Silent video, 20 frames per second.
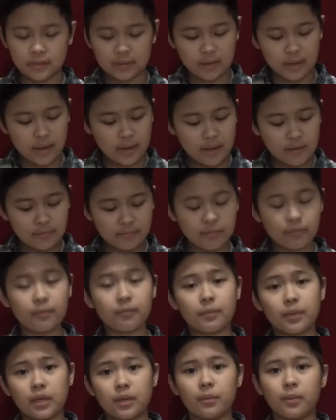And I
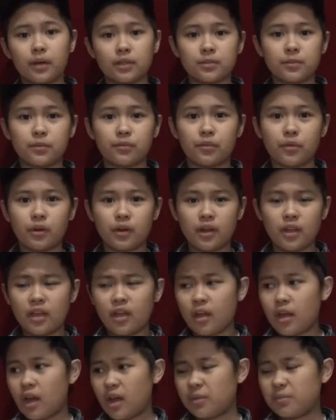have made a box before.
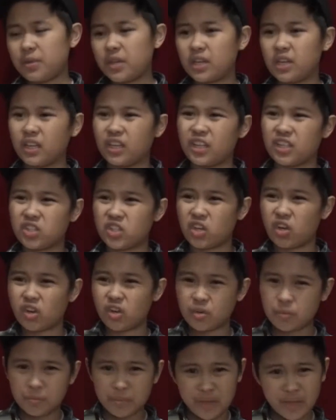I made a
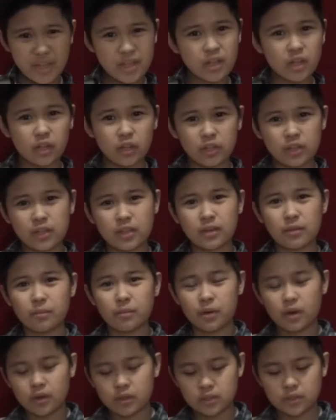guitar pick
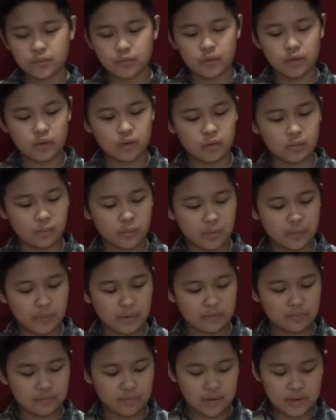looking box for one of
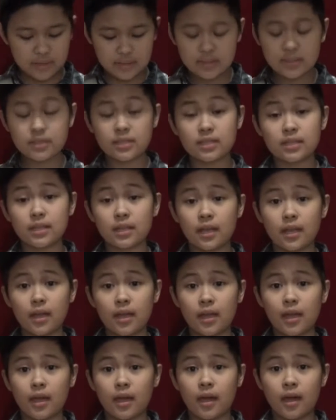my friends.
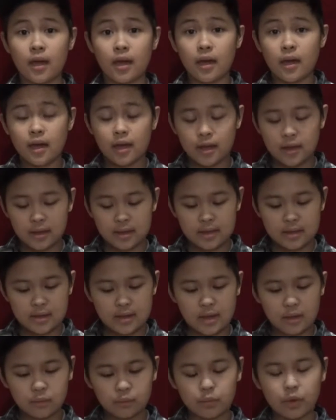
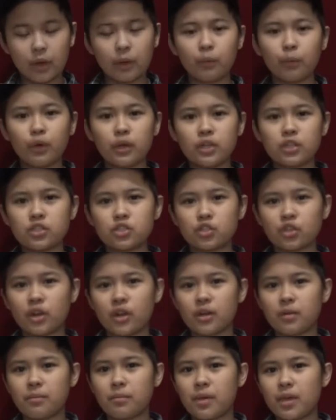Now I wanna
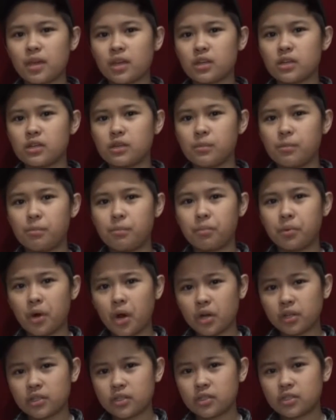try to make a
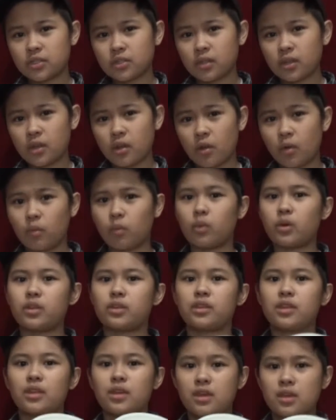box
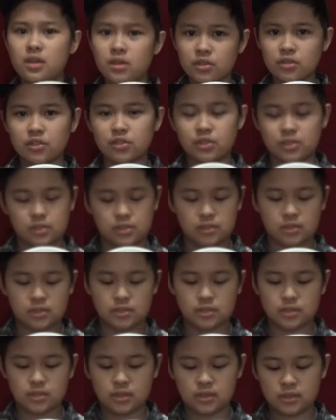
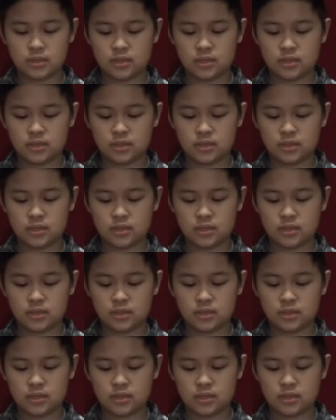hinges.